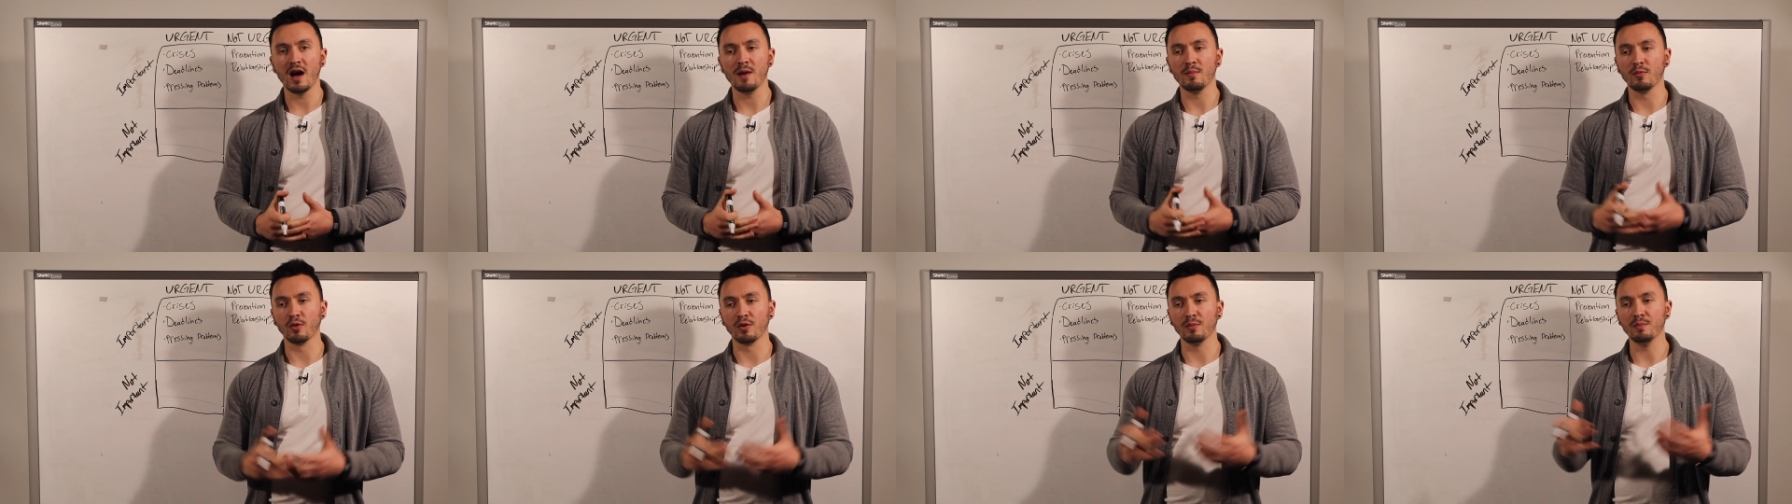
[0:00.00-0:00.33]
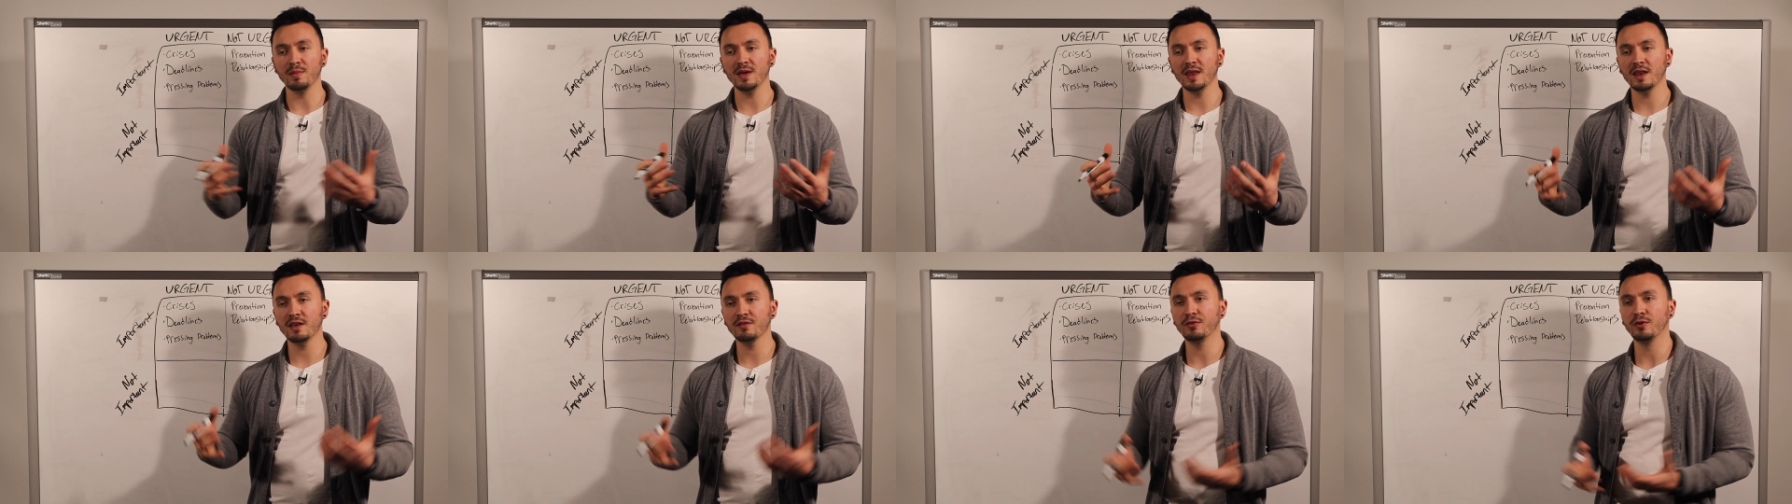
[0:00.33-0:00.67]
more
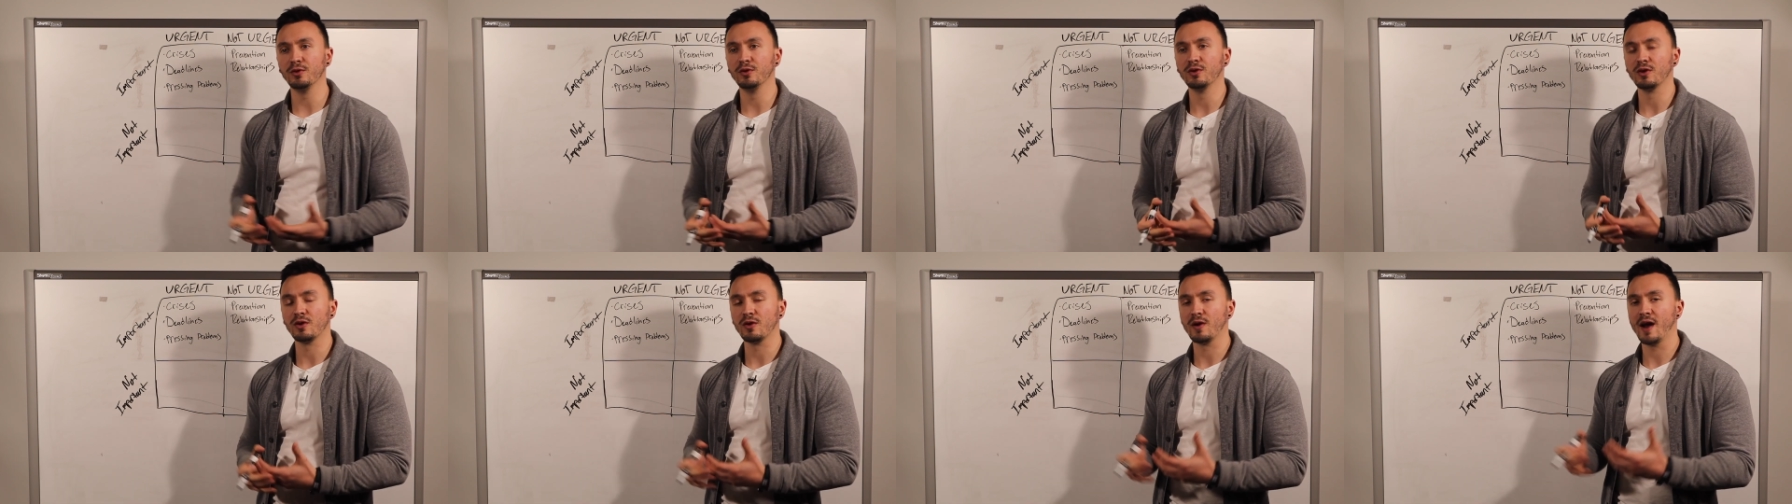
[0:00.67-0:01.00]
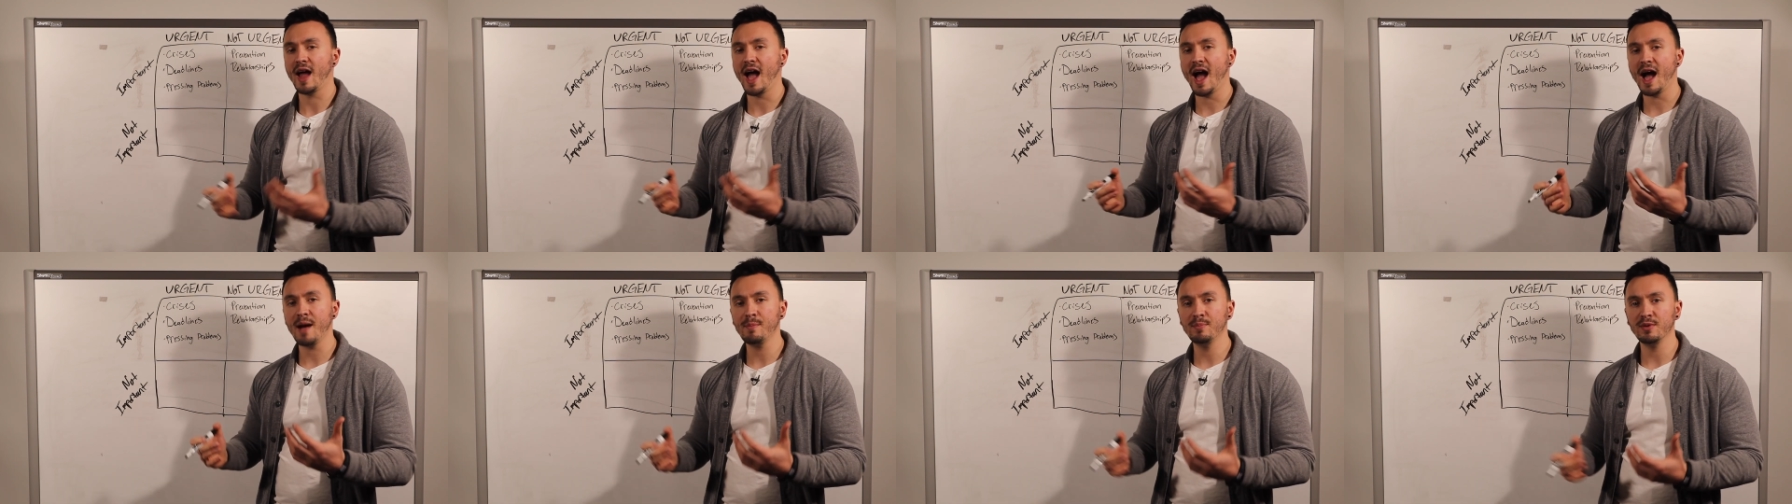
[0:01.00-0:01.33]
meaningful or
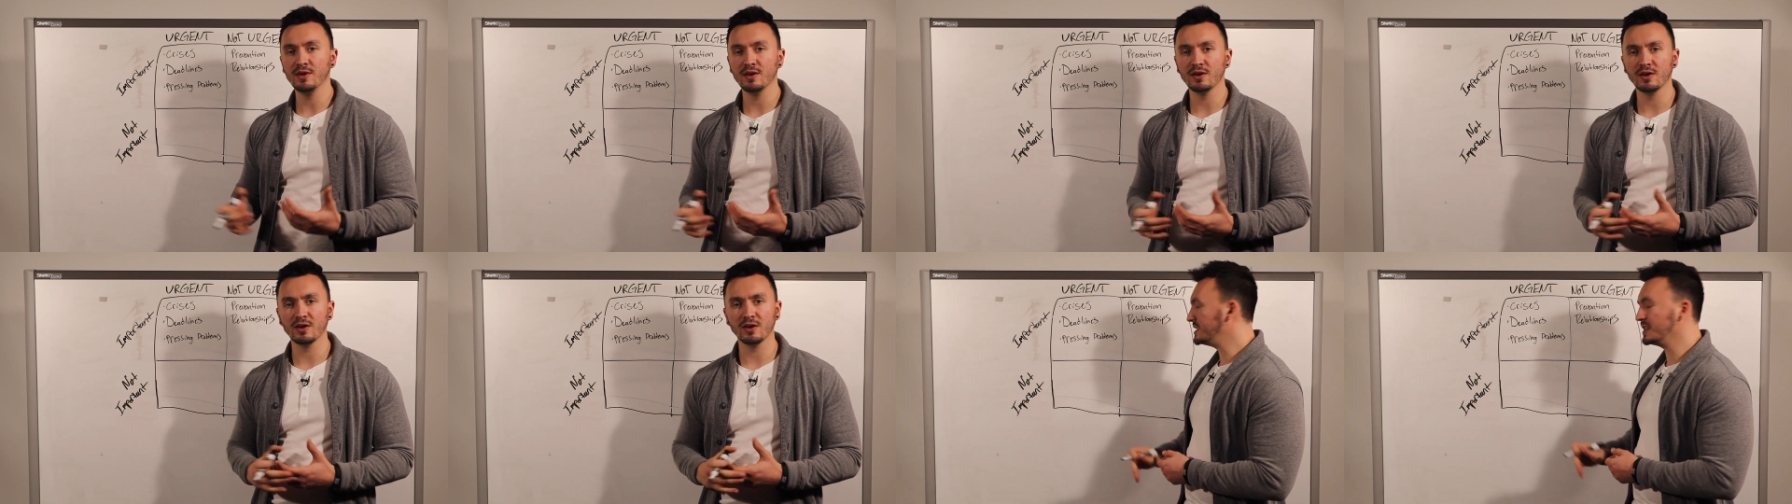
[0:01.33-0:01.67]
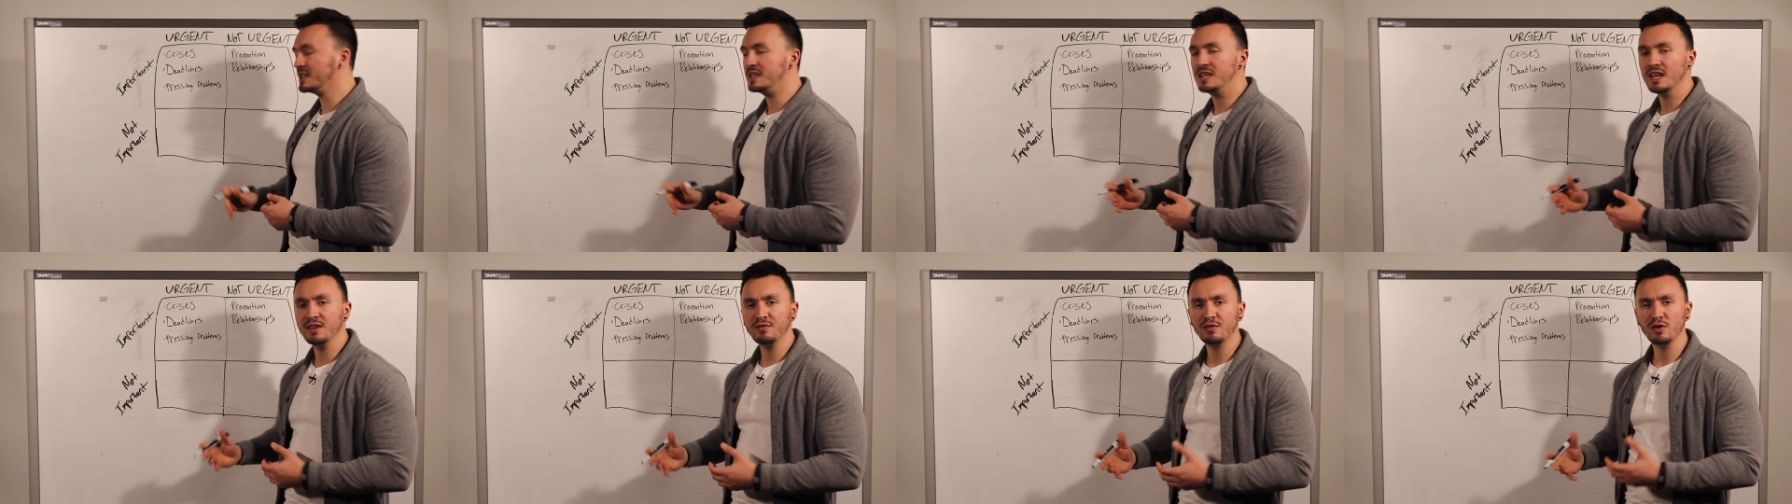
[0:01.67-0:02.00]
happier, to
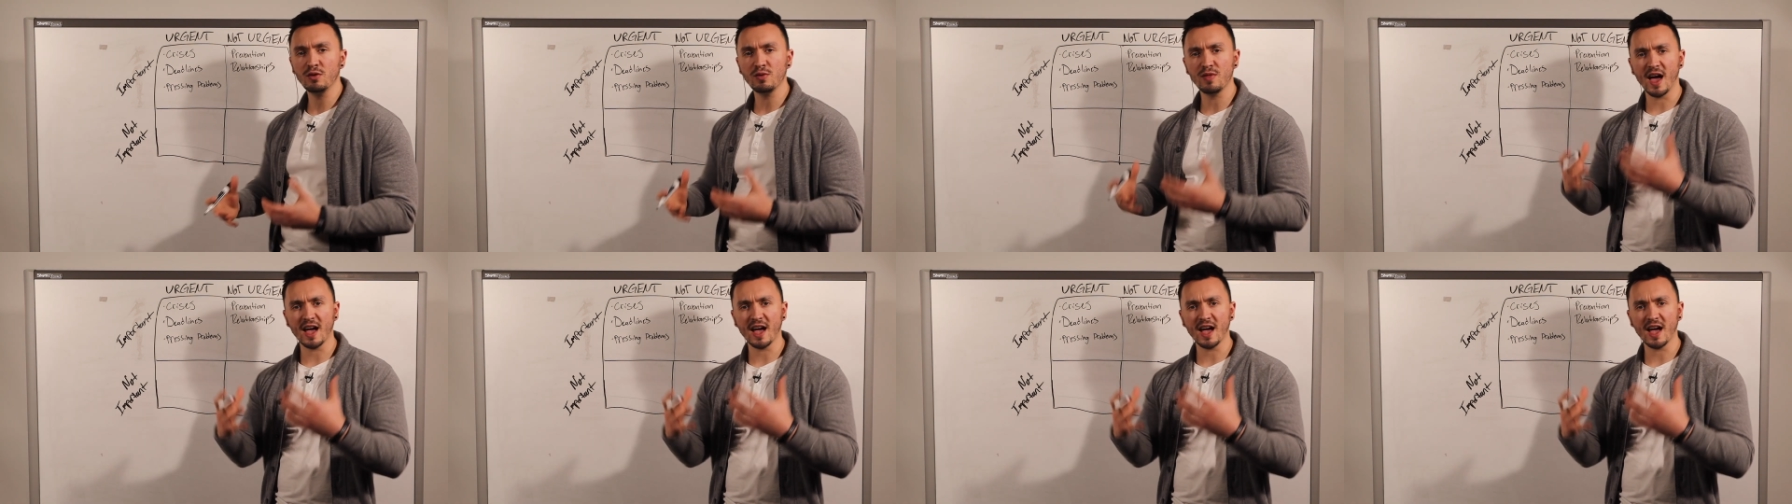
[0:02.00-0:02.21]
give you